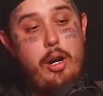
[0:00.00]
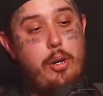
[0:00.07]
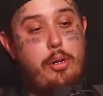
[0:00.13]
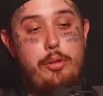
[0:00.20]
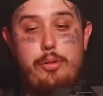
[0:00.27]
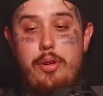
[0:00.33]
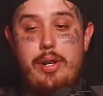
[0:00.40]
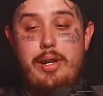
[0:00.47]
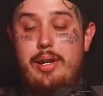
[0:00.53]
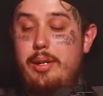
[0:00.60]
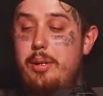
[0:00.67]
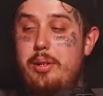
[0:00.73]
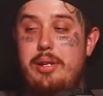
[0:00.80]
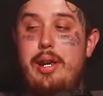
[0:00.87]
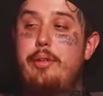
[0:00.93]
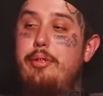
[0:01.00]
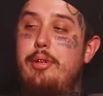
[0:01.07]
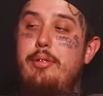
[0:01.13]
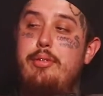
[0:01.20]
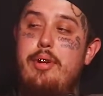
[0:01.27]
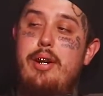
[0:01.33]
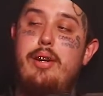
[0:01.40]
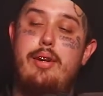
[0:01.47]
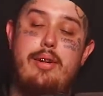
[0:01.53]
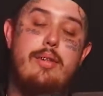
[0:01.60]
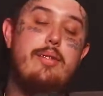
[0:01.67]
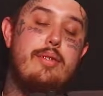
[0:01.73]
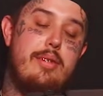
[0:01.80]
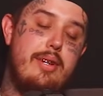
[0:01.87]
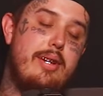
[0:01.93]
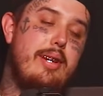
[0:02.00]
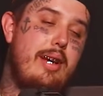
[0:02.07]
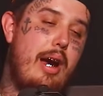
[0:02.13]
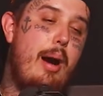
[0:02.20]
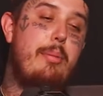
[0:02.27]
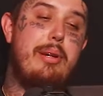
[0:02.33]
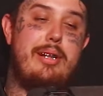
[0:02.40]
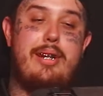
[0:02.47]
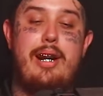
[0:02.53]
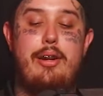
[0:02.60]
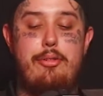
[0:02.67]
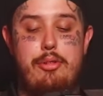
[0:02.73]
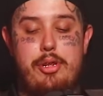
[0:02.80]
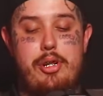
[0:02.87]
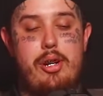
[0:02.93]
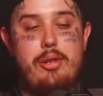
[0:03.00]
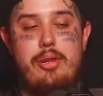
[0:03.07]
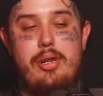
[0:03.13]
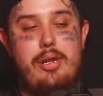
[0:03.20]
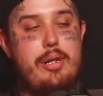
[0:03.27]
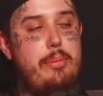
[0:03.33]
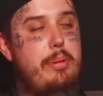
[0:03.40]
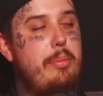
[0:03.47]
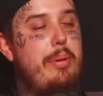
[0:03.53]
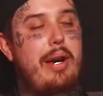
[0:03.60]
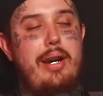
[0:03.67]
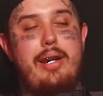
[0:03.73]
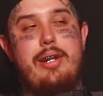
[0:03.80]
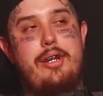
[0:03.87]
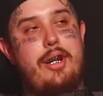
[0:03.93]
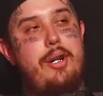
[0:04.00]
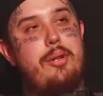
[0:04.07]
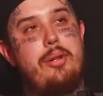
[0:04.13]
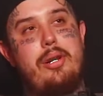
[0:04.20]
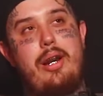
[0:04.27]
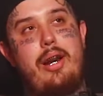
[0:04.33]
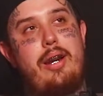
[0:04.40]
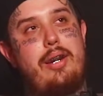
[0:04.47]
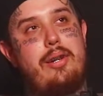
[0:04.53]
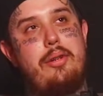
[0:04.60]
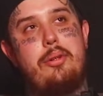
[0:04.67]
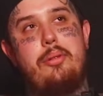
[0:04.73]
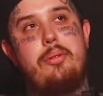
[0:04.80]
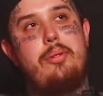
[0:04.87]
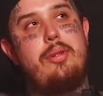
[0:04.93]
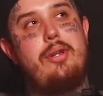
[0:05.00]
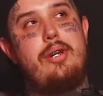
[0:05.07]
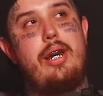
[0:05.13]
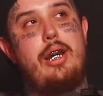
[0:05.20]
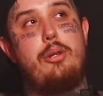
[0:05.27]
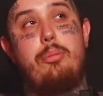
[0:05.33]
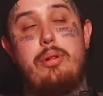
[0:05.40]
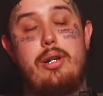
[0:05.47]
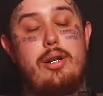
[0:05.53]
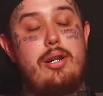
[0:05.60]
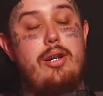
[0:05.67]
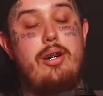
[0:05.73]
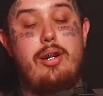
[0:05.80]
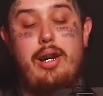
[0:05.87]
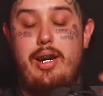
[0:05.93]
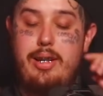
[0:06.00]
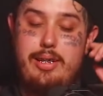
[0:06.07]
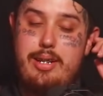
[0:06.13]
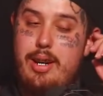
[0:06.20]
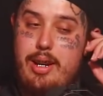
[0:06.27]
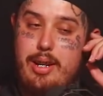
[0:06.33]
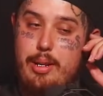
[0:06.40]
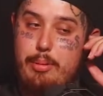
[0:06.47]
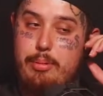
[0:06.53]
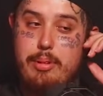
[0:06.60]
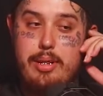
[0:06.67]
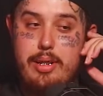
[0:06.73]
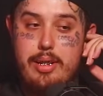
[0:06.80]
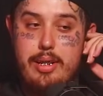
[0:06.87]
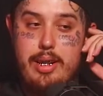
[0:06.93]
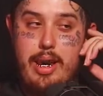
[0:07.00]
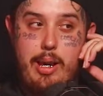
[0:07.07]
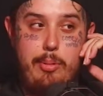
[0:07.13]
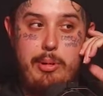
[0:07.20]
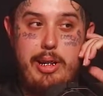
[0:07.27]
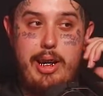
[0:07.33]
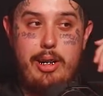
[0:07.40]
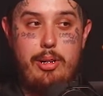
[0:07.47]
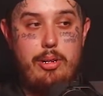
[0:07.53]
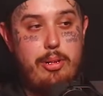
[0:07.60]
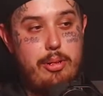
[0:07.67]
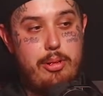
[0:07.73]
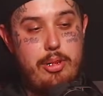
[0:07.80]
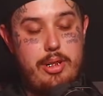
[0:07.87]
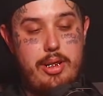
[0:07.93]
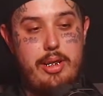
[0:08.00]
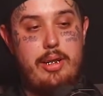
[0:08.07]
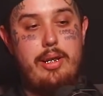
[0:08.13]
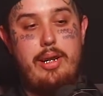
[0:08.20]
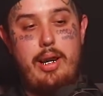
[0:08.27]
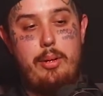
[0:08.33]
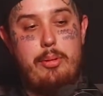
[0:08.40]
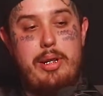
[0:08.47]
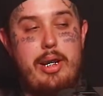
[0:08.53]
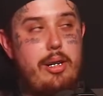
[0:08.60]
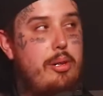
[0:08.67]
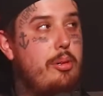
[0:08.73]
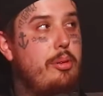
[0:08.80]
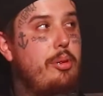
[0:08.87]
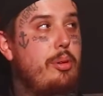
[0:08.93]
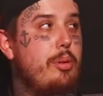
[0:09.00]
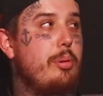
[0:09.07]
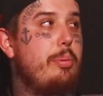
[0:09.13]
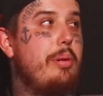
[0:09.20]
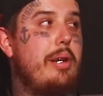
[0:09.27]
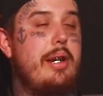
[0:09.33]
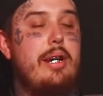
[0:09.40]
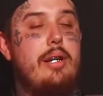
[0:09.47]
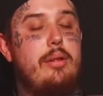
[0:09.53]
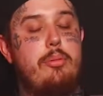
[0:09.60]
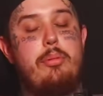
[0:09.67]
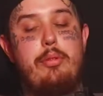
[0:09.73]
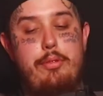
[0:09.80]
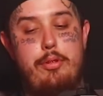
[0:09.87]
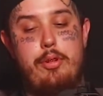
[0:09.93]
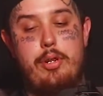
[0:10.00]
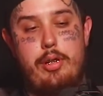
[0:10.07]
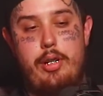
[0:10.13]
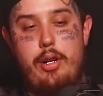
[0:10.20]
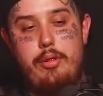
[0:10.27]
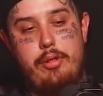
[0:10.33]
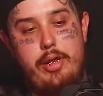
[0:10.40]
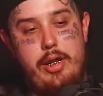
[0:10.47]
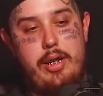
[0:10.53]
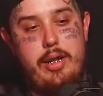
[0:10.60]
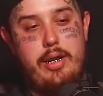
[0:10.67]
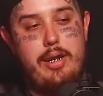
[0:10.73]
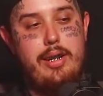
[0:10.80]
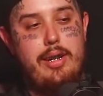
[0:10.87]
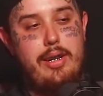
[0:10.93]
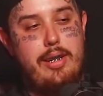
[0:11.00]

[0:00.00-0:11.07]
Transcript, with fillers: Oh, it was fun. It was definitely fun. Yeah, I'm excited for shows just to be back in general. Like, it's been a long ass time, and we had a whole shit like we had a whole tour planned before COVID hit.